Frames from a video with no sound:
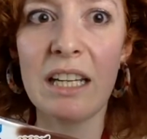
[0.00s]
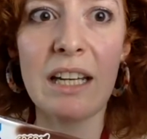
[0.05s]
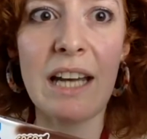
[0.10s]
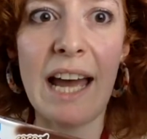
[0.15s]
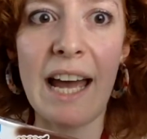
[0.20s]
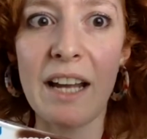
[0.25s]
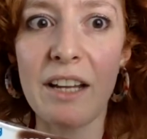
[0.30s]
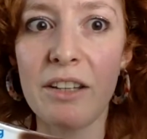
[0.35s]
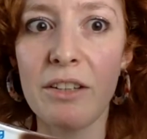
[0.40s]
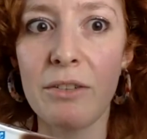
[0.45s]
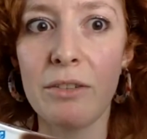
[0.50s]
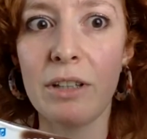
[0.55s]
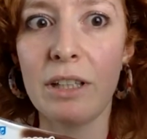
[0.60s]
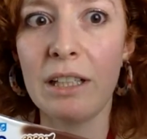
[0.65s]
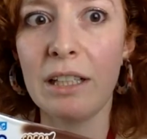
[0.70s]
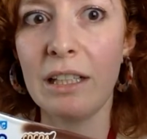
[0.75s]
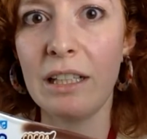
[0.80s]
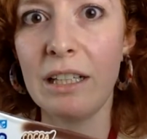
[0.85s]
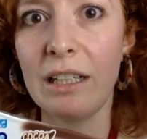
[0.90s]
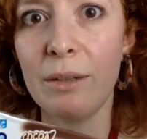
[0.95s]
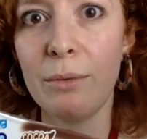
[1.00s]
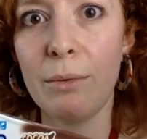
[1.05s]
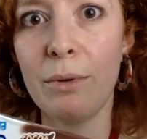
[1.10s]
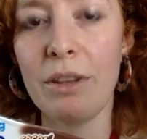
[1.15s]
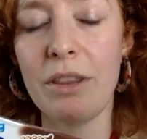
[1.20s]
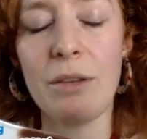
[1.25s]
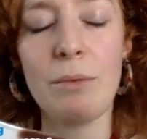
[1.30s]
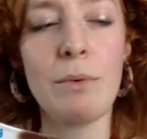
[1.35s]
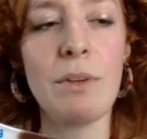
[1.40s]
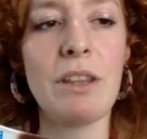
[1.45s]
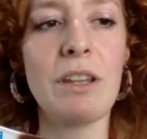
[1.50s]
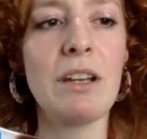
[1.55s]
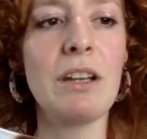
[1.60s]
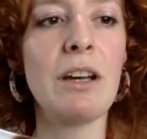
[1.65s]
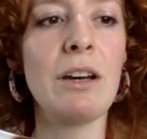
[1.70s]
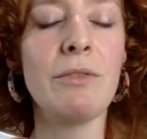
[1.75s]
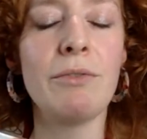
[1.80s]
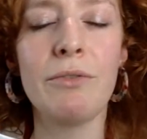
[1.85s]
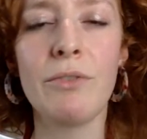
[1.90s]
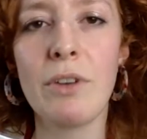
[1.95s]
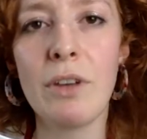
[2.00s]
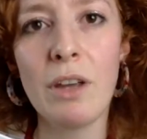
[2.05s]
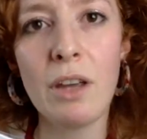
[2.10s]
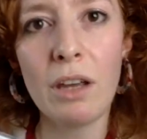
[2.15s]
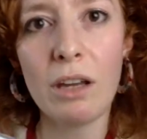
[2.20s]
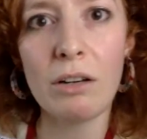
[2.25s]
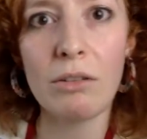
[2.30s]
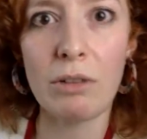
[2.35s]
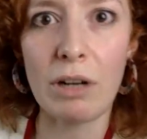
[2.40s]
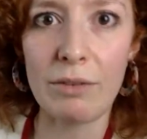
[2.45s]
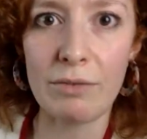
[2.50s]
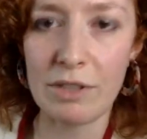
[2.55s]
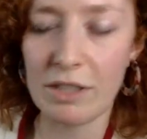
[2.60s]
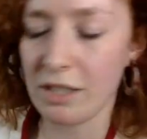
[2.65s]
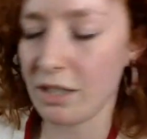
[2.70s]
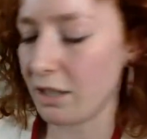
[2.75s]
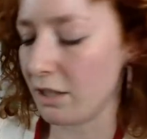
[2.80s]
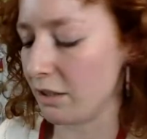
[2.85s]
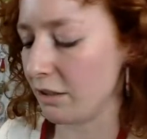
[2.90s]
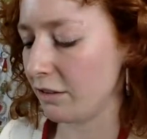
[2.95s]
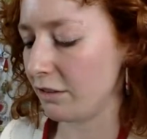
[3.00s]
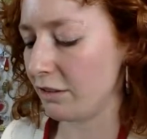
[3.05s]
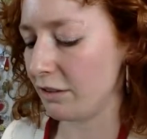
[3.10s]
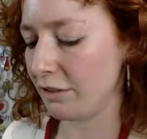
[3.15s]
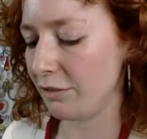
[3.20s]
accurately with enough gravitas.